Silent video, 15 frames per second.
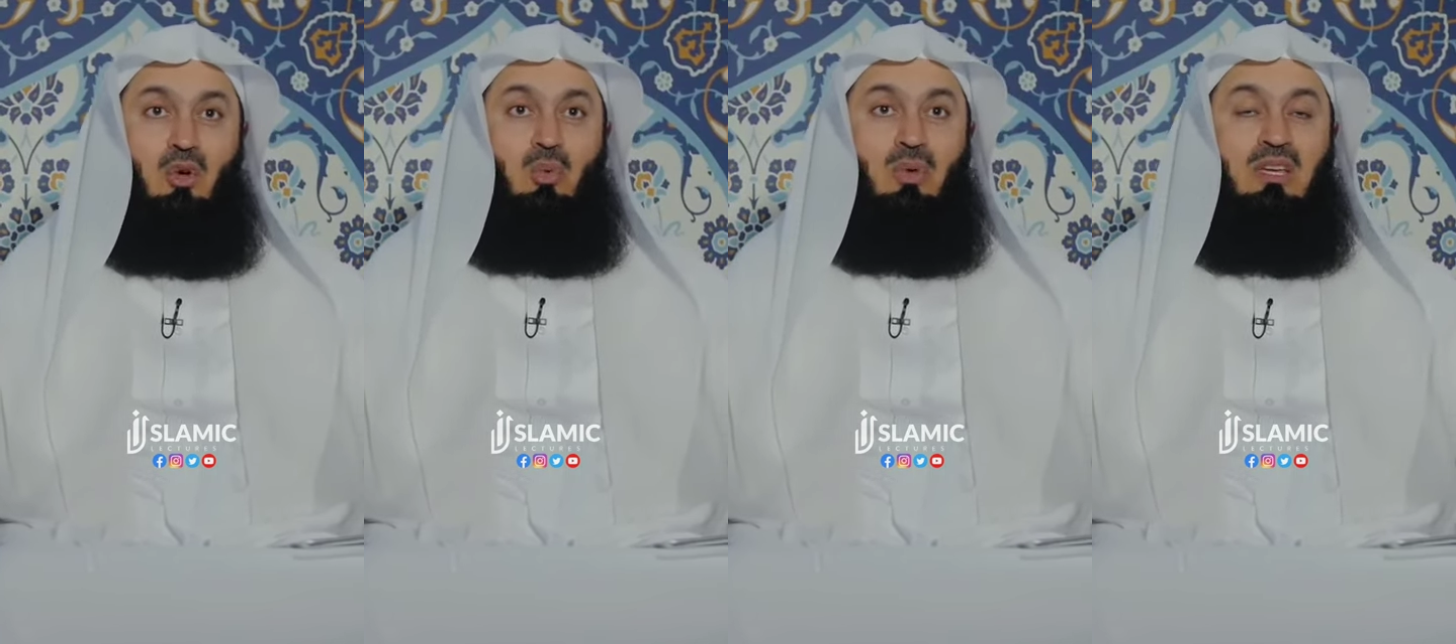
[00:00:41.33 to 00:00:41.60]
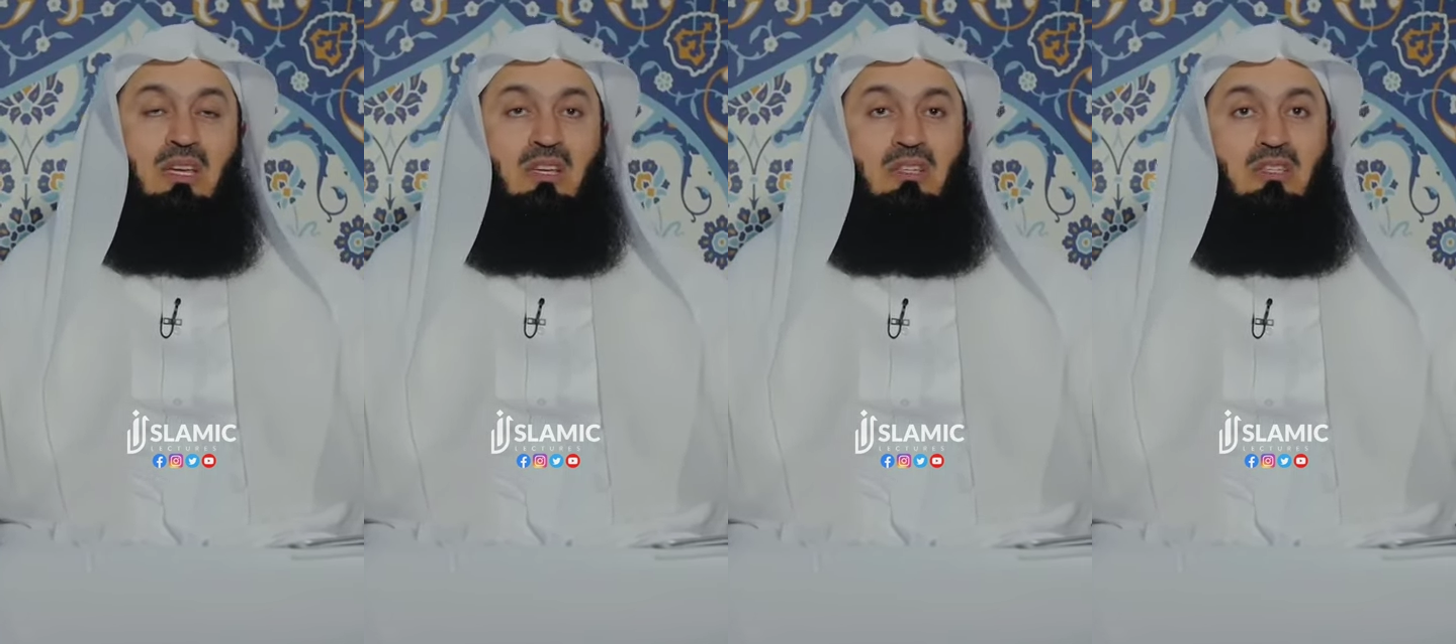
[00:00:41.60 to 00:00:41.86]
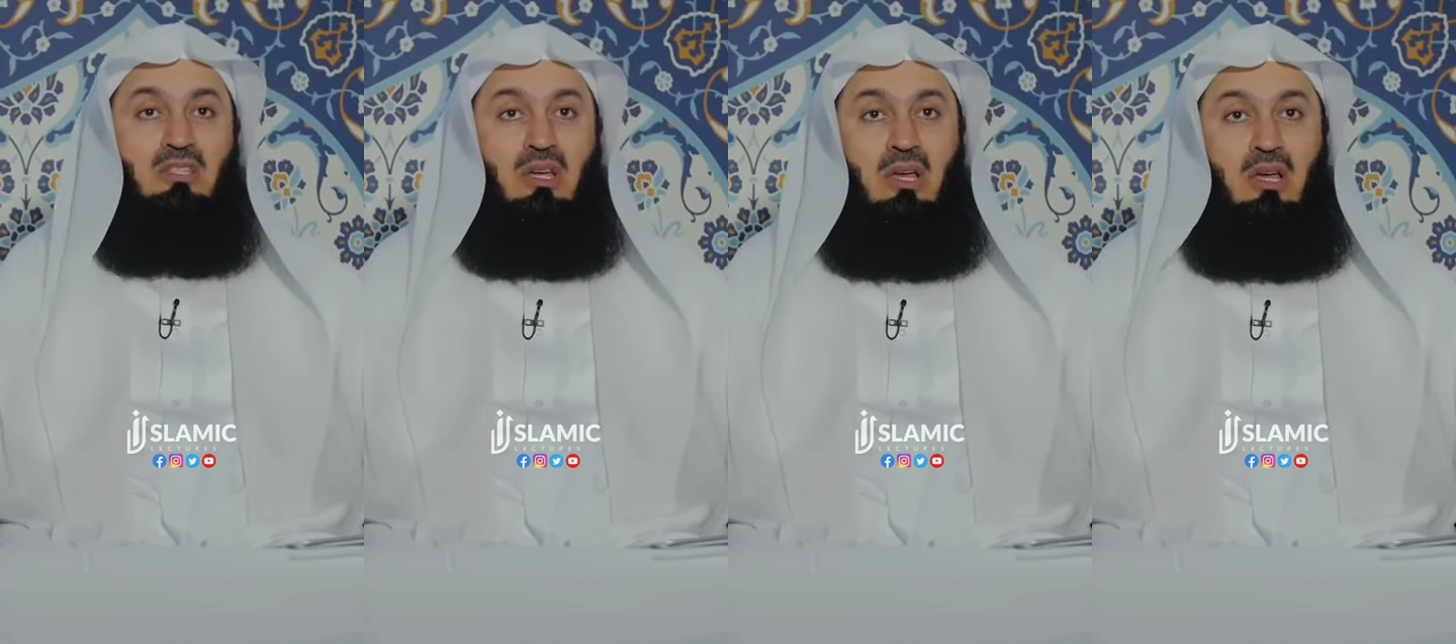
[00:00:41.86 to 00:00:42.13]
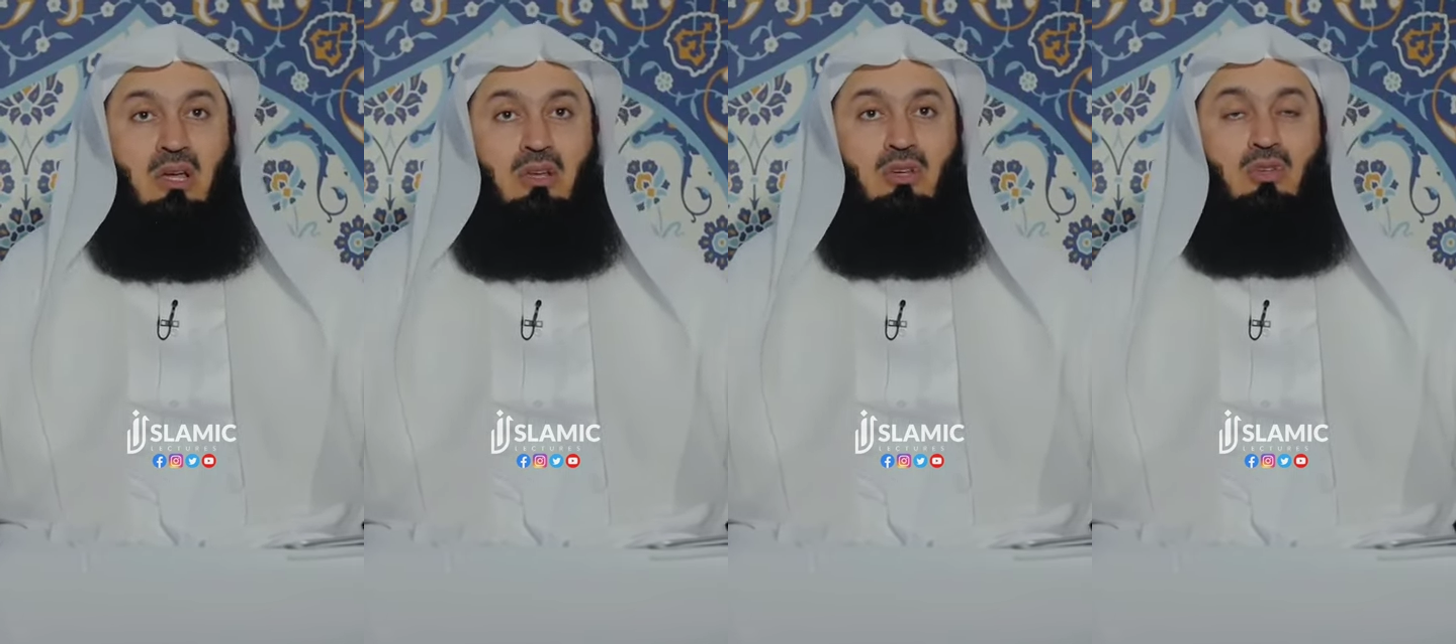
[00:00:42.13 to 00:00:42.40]
We can
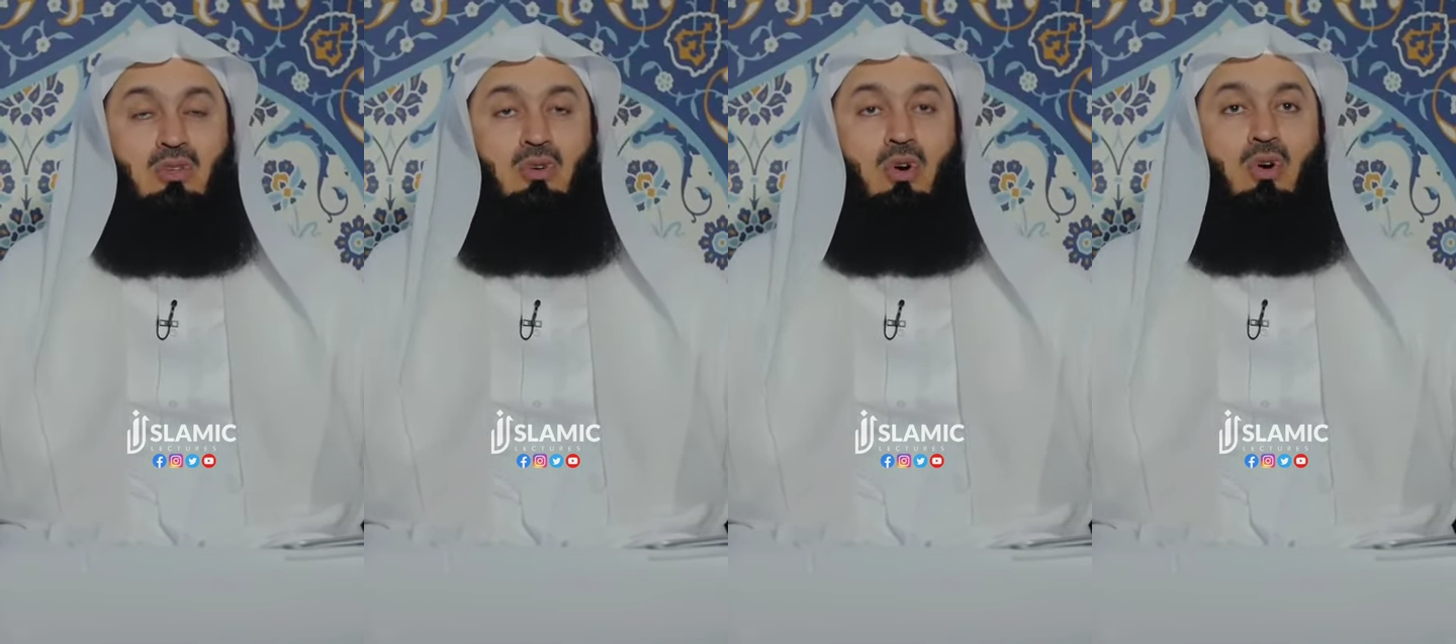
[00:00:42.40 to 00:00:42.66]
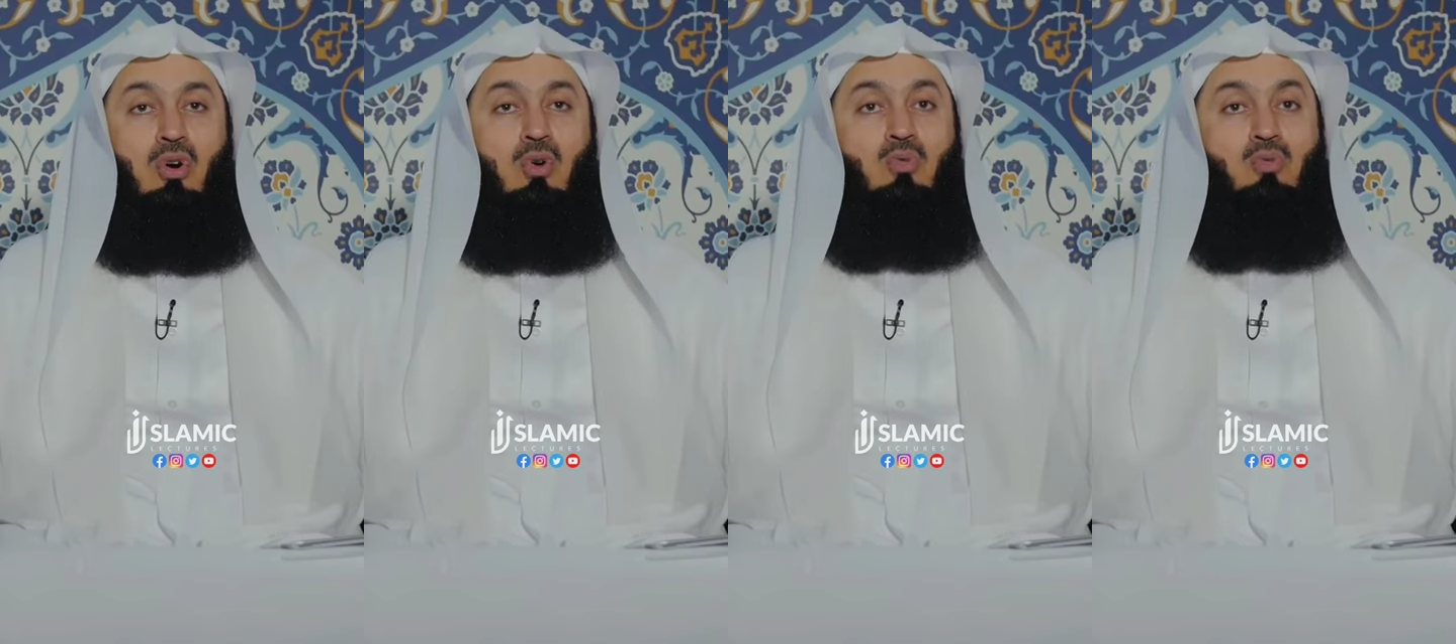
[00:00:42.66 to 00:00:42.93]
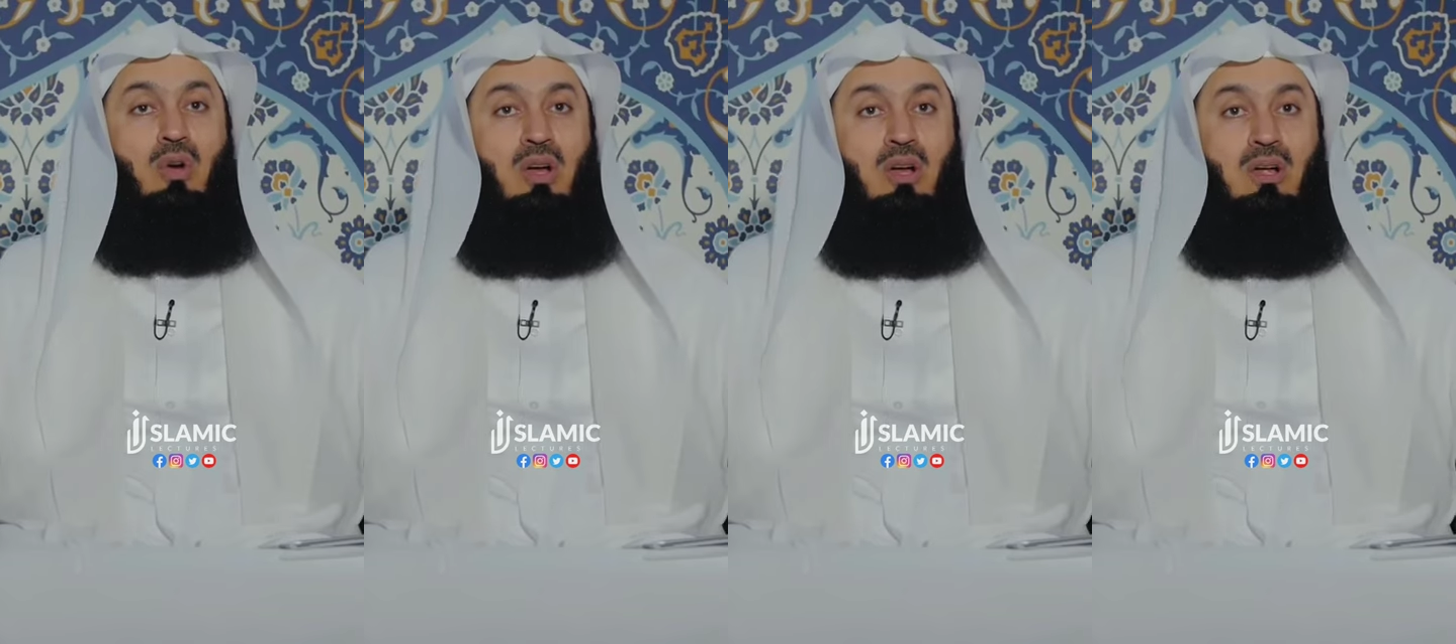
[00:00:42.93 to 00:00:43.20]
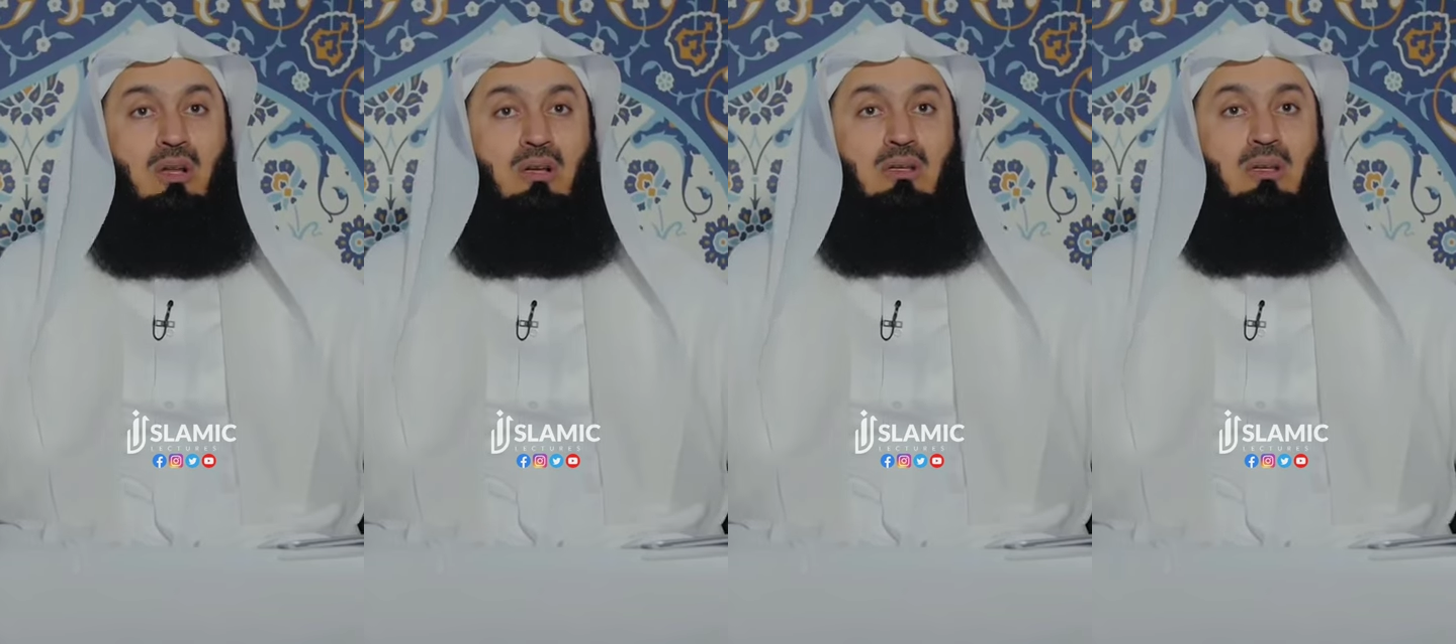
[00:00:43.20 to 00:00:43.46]
turn your
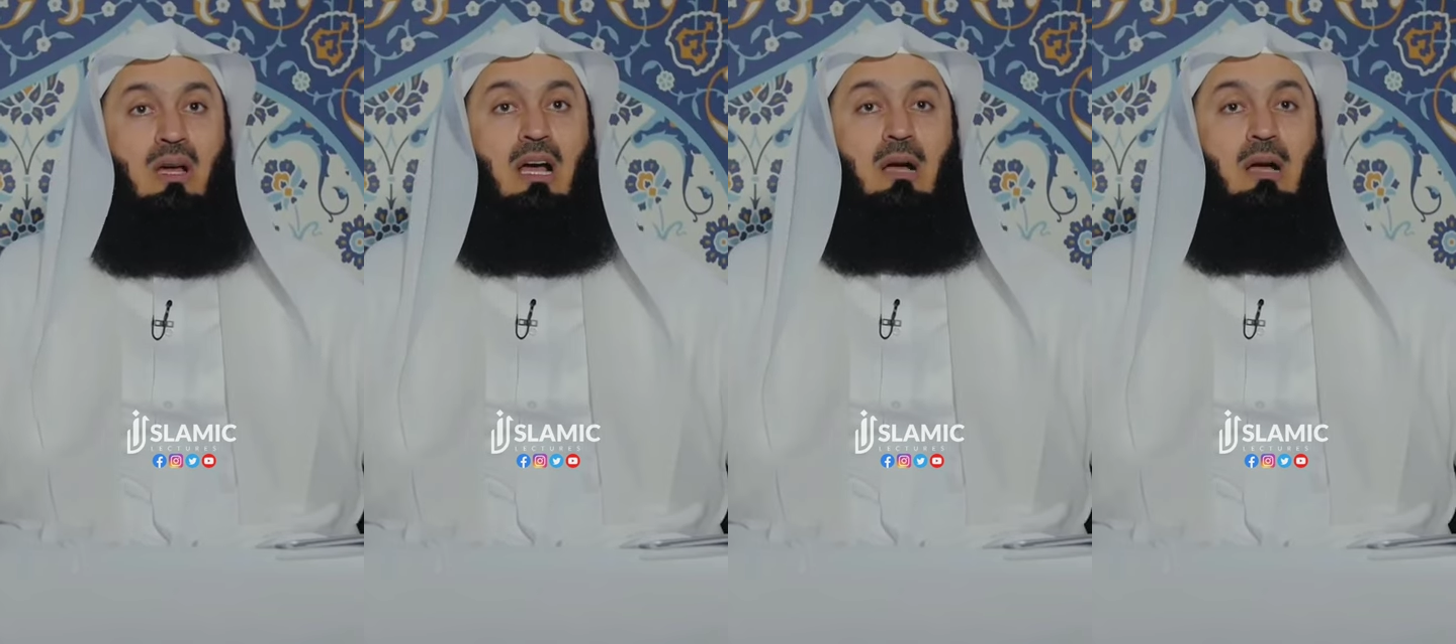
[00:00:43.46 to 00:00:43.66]
world